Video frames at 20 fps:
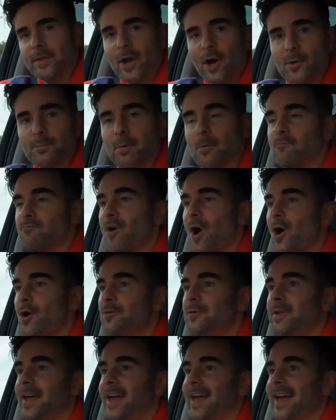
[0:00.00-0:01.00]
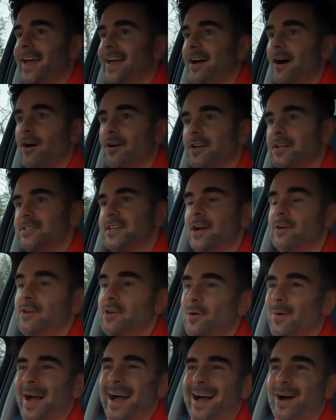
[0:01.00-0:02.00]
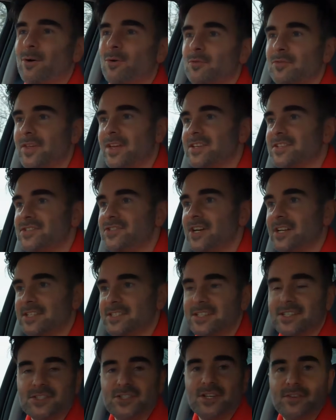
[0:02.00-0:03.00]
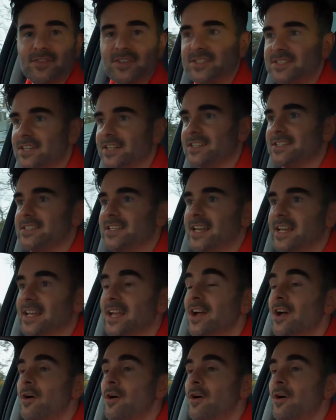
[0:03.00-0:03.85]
the open road here, I'm going to tell you how this Genesis GV60